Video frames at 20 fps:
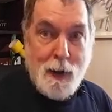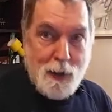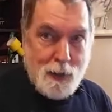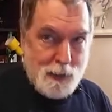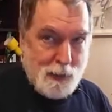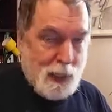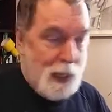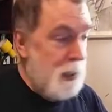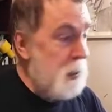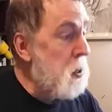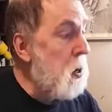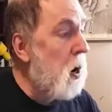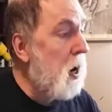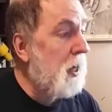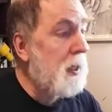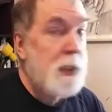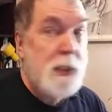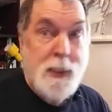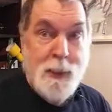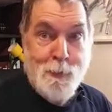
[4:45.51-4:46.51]
a
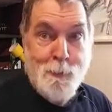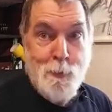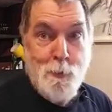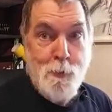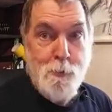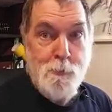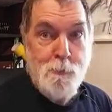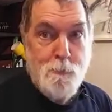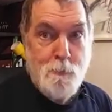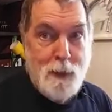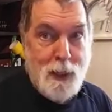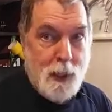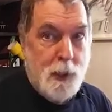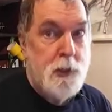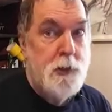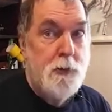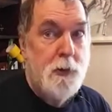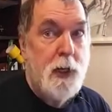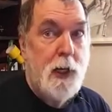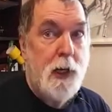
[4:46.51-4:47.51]
non-zero
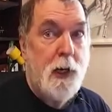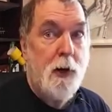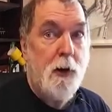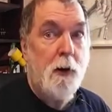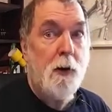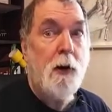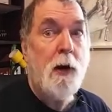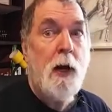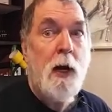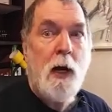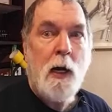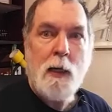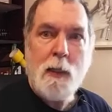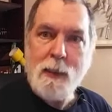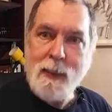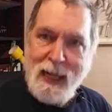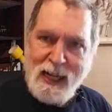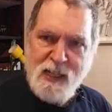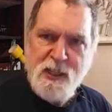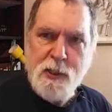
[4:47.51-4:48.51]
entry here,
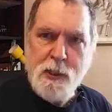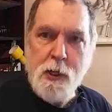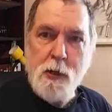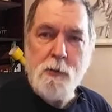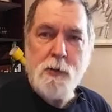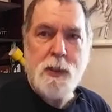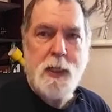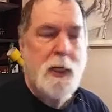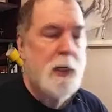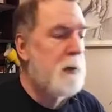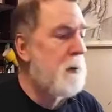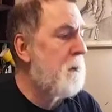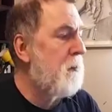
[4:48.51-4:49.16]
let's use it.